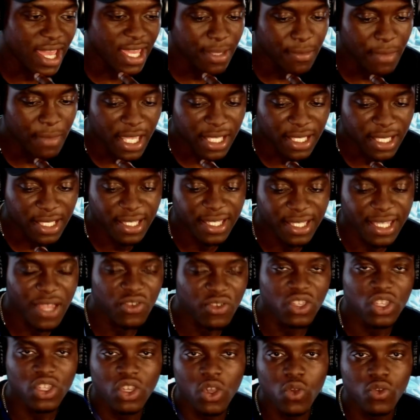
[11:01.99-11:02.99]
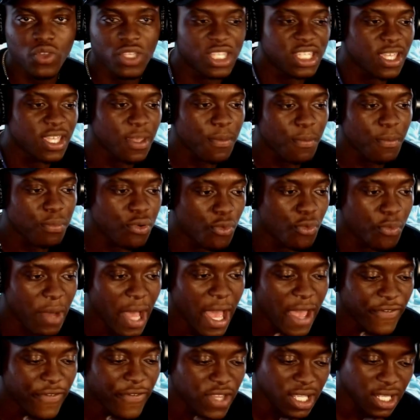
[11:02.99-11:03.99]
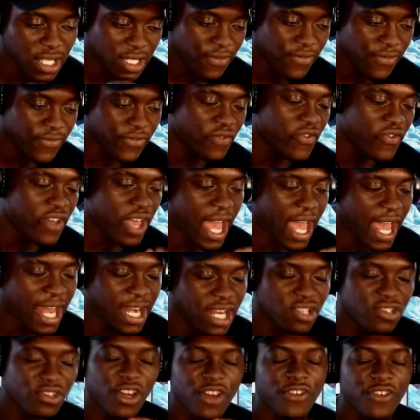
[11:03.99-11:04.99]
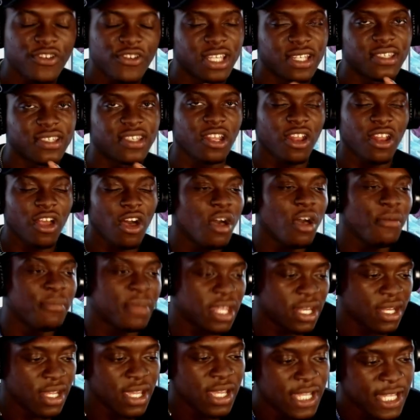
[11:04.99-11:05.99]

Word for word: he makes it sound so simple, but I think the thing that Hanataro said is alarming.